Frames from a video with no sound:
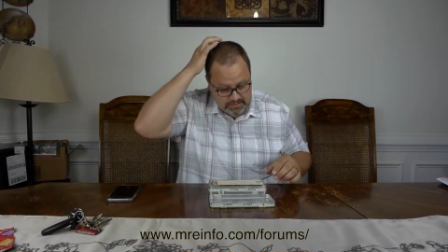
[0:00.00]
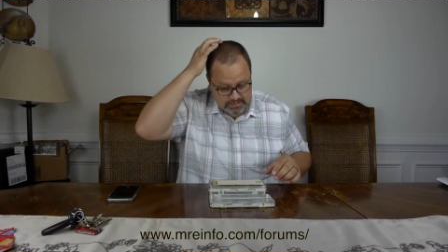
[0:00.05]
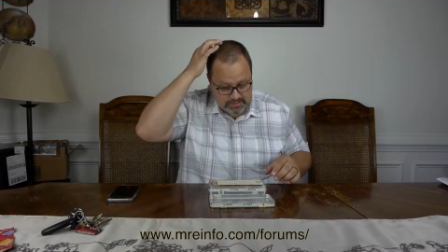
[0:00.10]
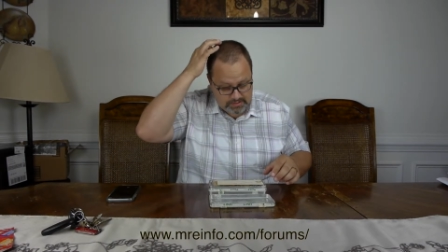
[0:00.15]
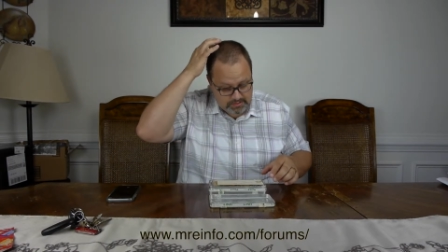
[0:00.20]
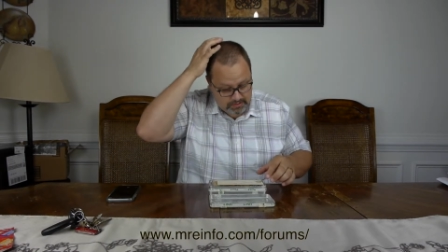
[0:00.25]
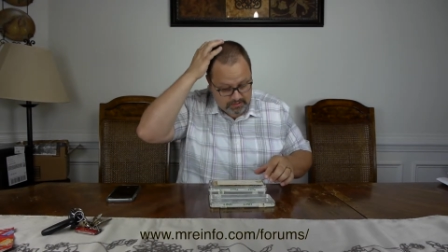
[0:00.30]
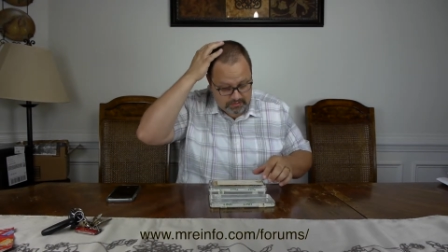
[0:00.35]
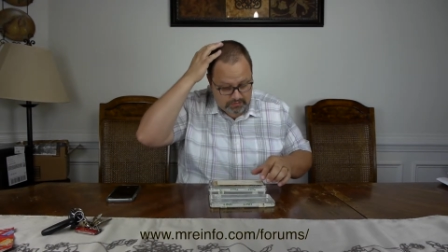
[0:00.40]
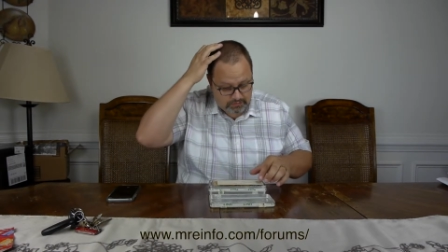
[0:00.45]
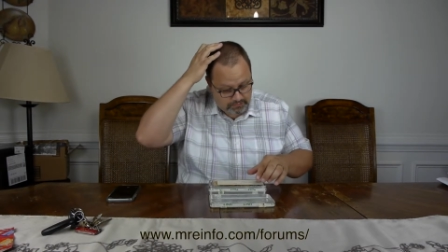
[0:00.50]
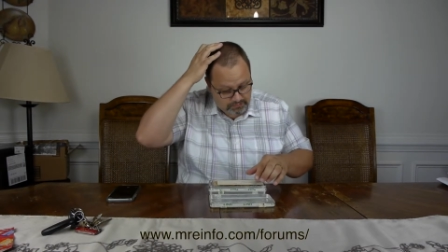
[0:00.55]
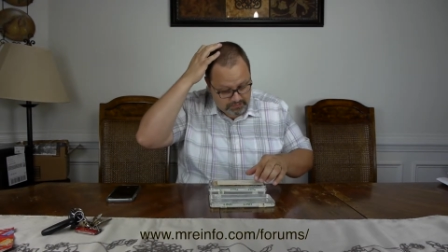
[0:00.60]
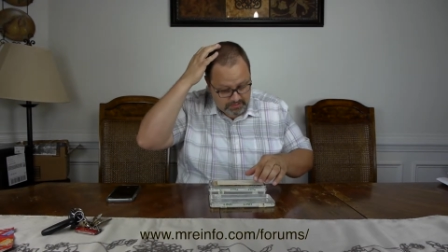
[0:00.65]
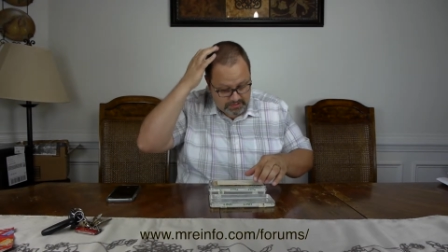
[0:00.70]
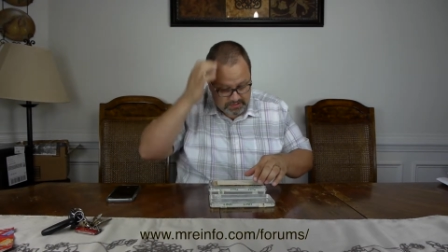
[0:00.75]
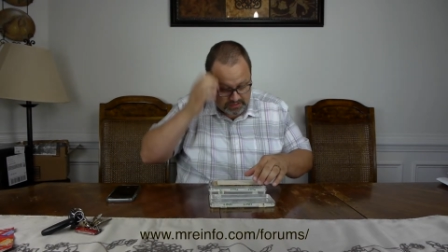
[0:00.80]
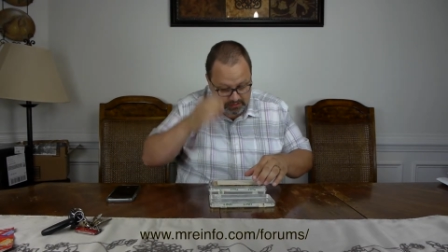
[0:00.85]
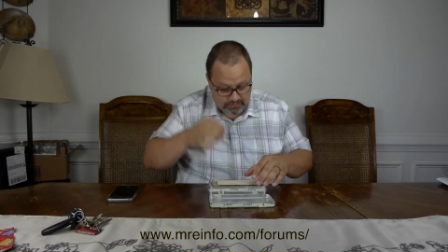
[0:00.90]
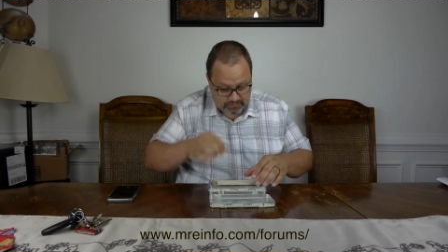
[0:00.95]
so
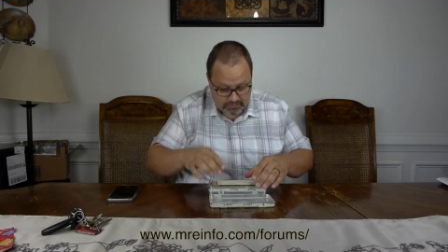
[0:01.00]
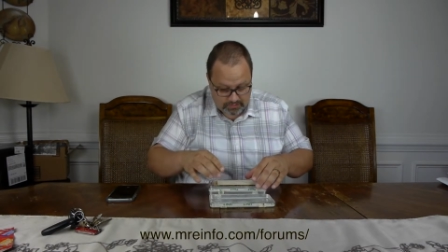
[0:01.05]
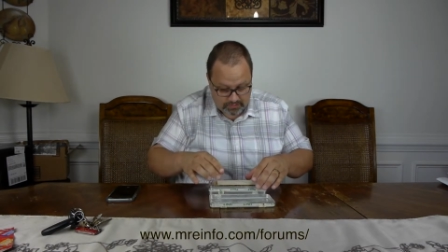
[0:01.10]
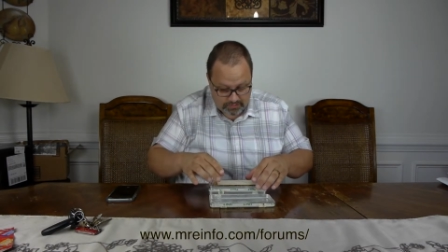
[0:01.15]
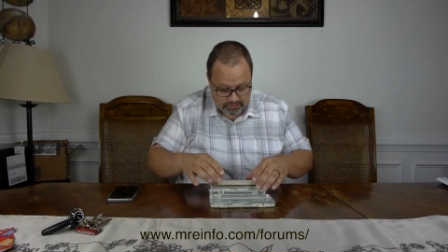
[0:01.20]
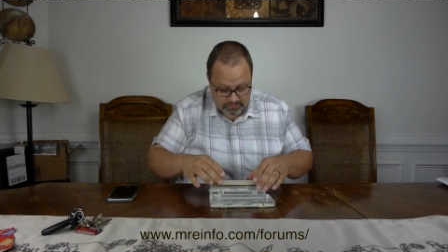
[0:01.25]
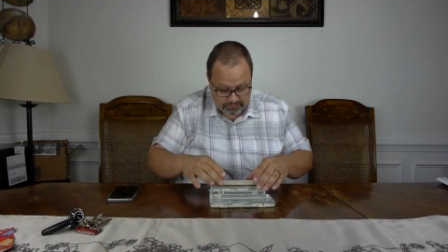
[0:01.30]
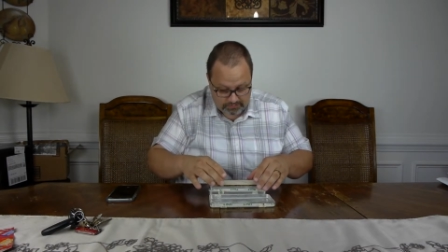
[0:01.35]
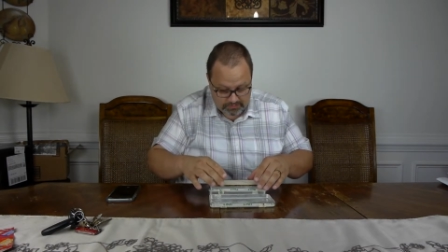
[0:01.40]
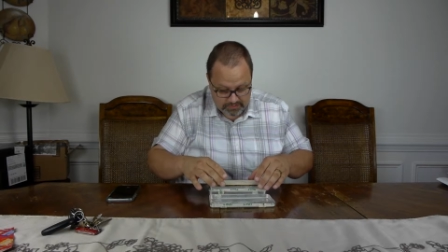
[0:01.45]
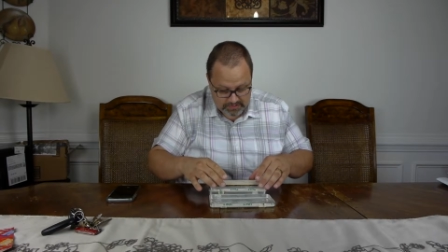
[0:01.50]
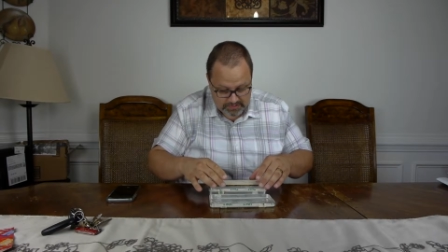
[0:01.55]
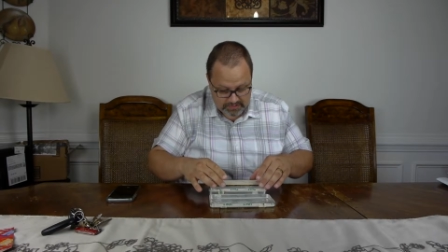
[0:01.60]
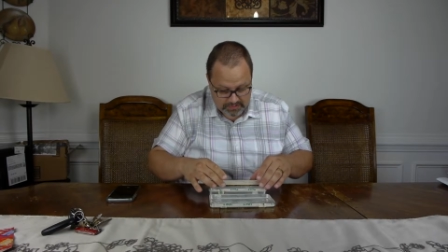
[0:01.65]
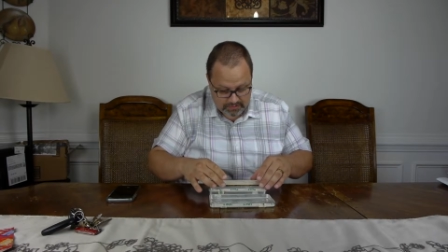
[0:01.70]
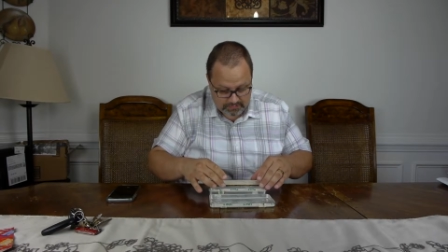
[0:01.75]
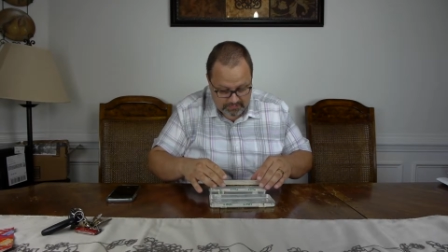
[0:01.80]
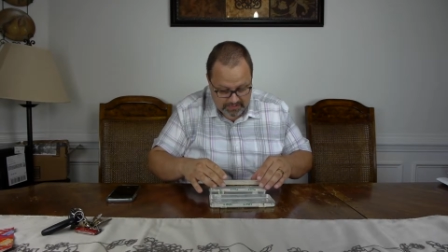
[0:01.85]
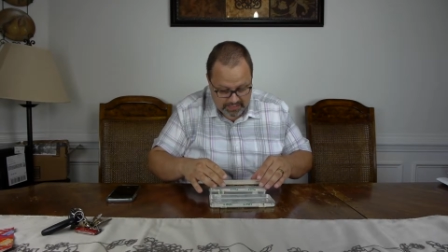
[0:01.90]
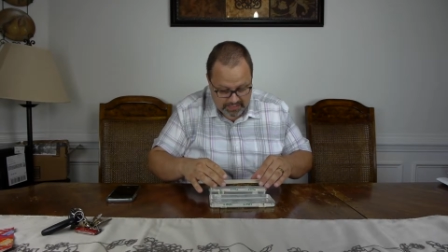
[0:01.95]
first of all, the first
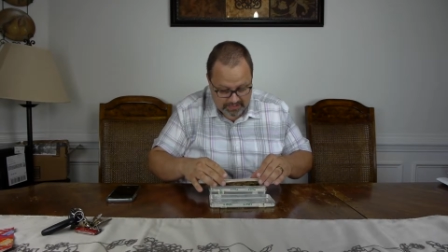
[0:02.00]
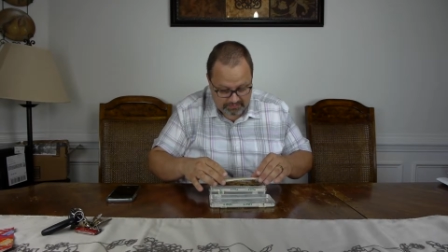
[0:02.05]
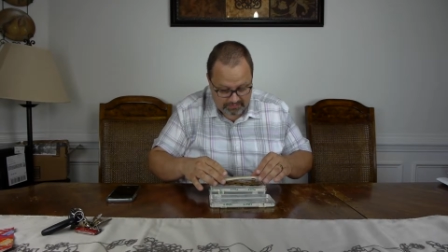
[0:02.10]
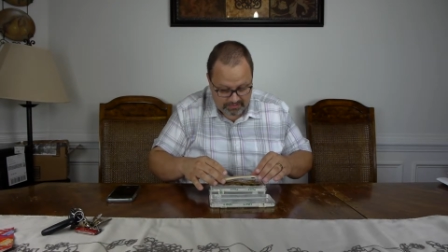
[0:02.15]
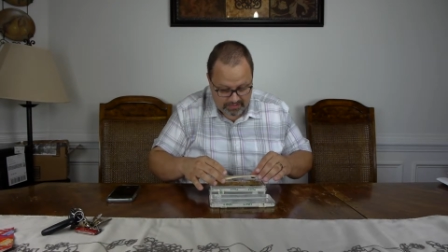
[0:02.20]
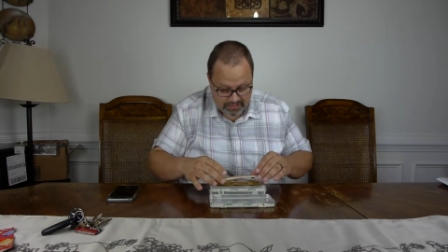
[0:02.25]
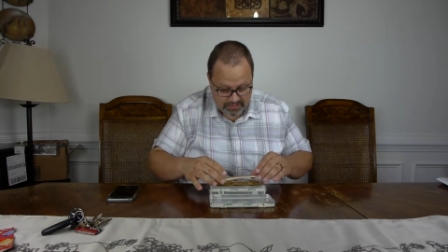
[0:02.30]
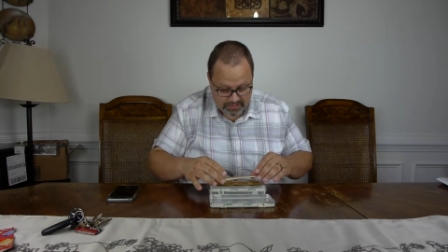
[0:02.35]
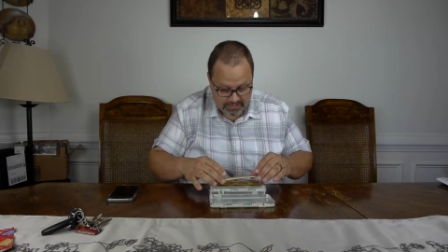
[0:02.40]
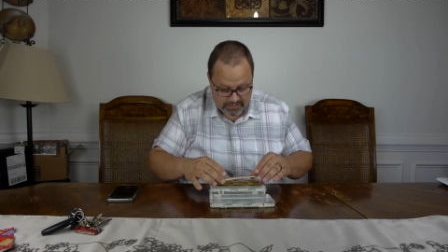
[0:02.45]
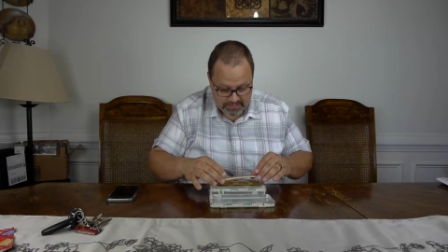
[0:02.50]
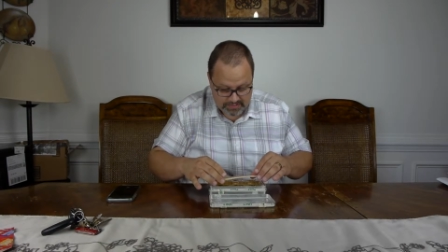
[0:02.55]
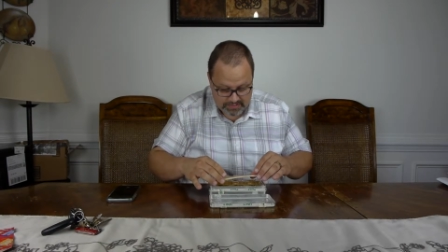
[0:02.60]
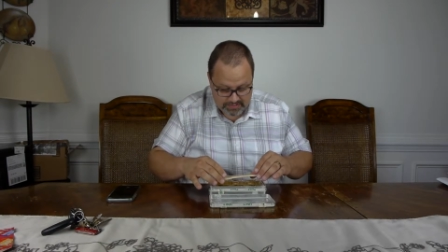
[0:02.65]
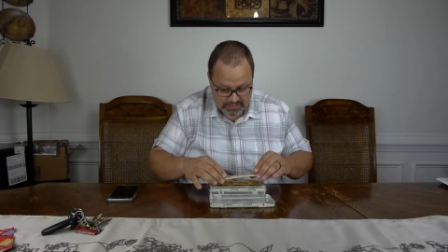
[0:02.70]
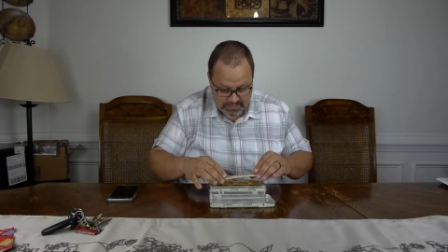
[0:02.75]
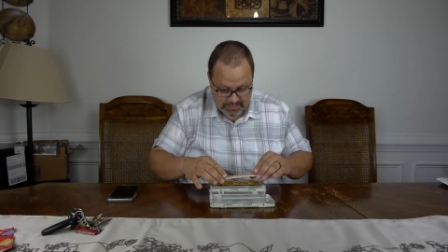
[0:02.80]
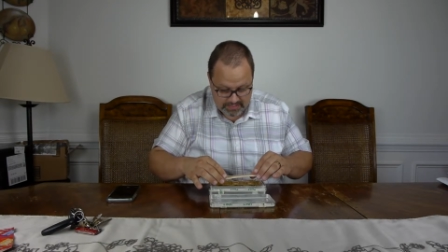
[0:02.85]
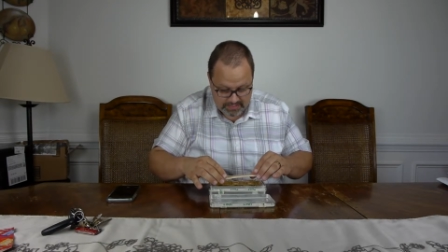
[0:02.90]
thing that we have in here is